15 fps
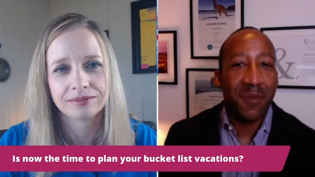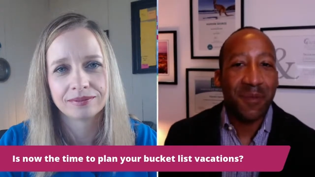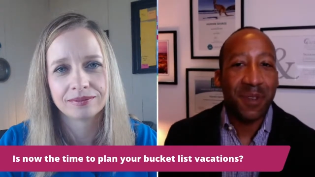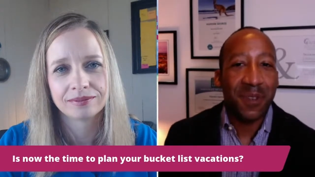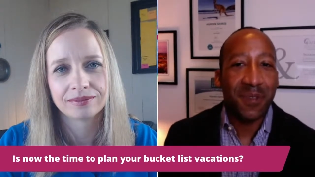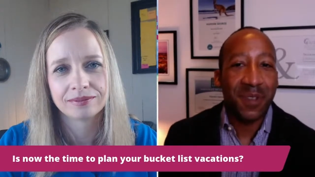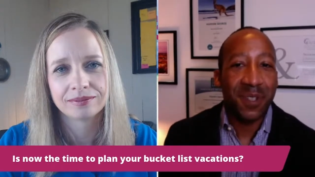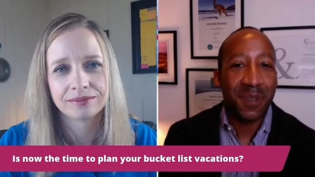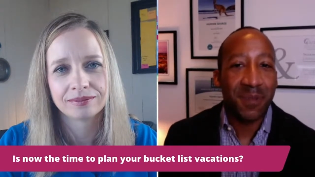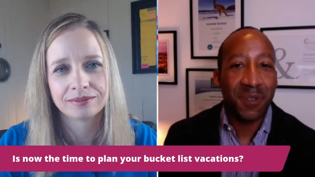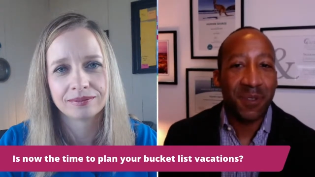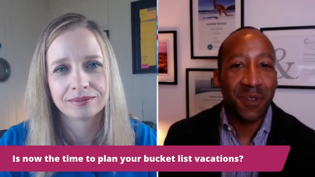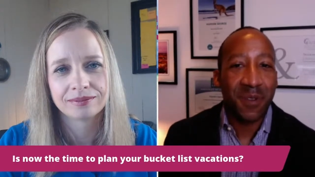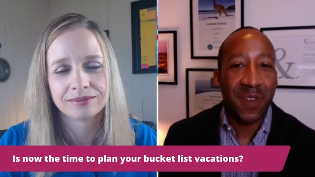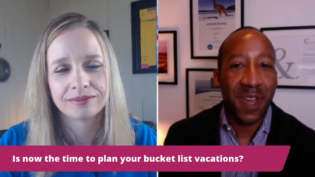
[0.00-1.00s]
Speaker 1: whether it's some
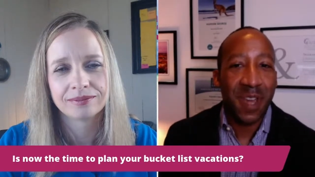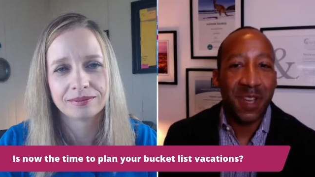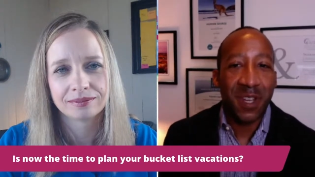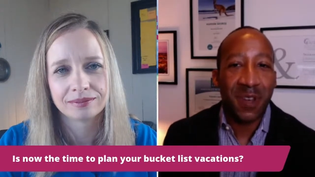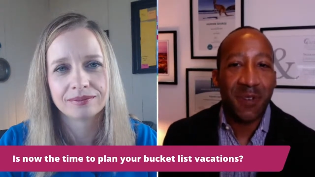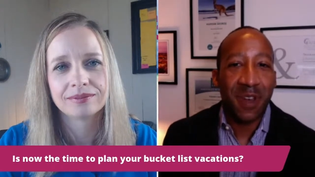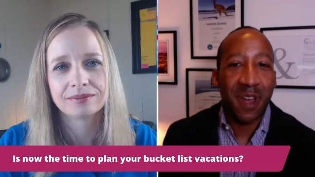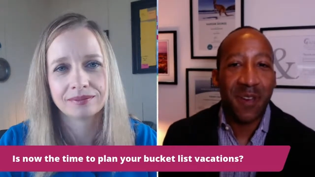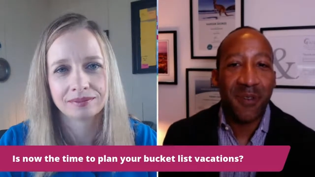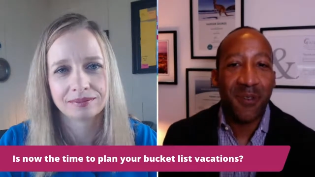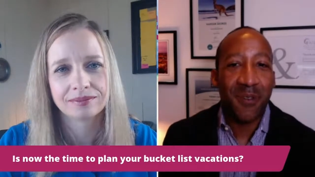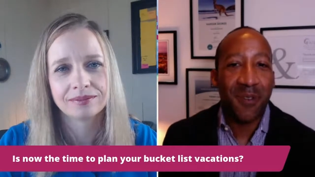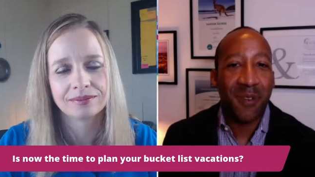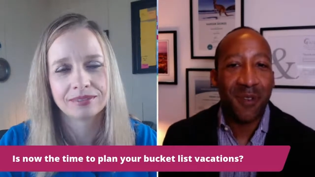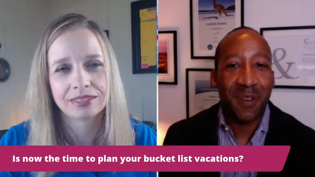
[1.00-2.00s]
sort of handicraft
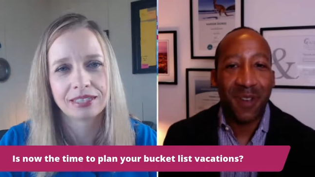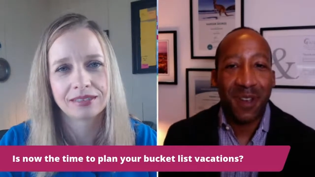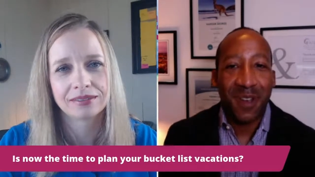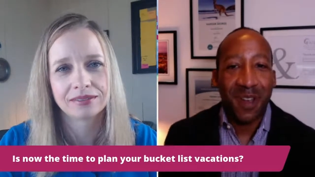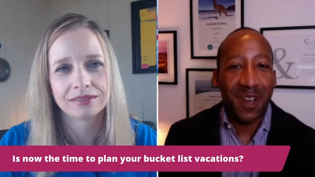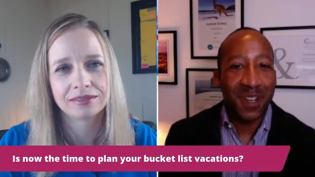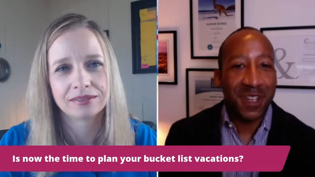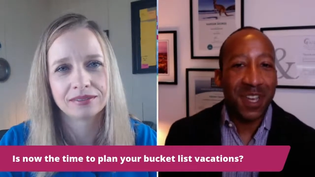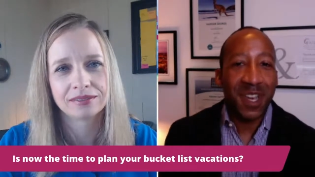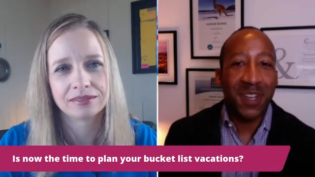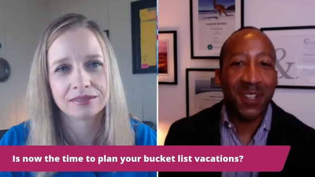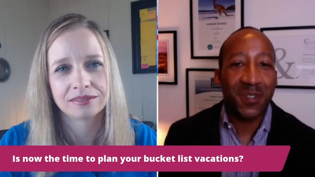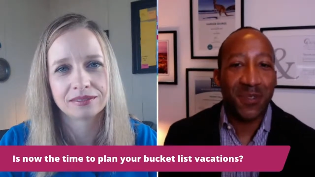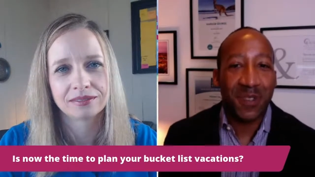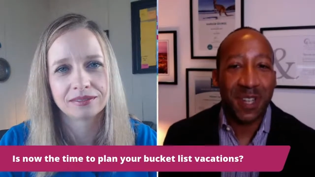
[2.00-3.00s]
or a
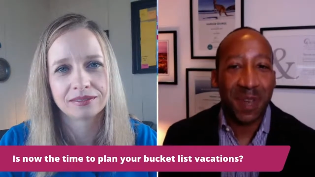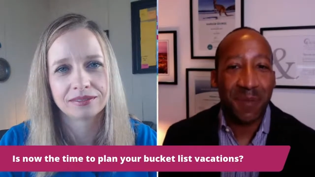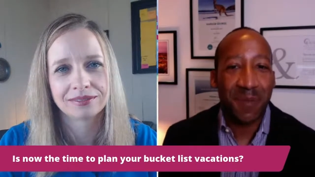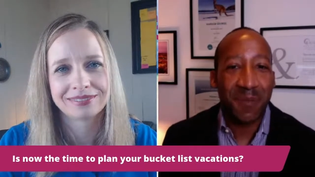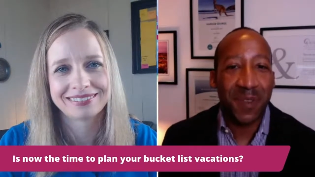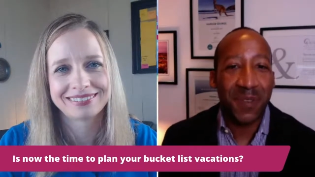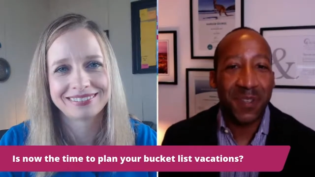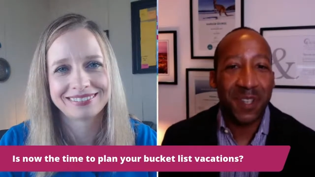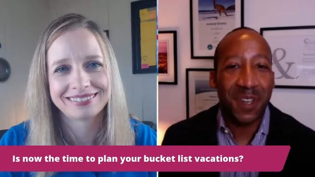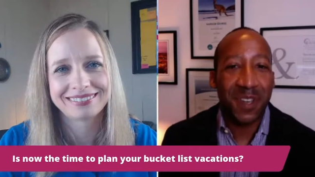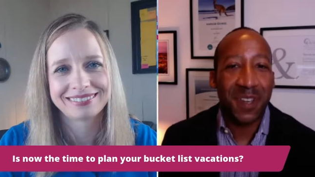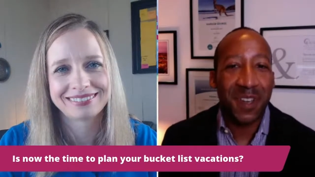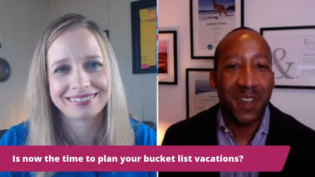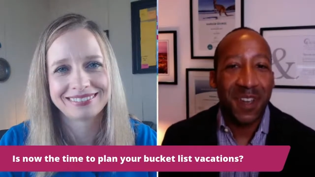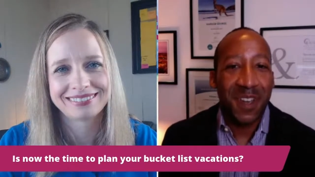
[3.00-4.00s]
dance or a type of
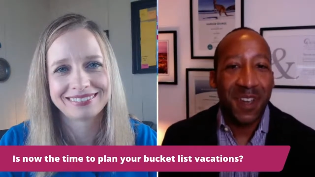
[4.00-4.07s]
music,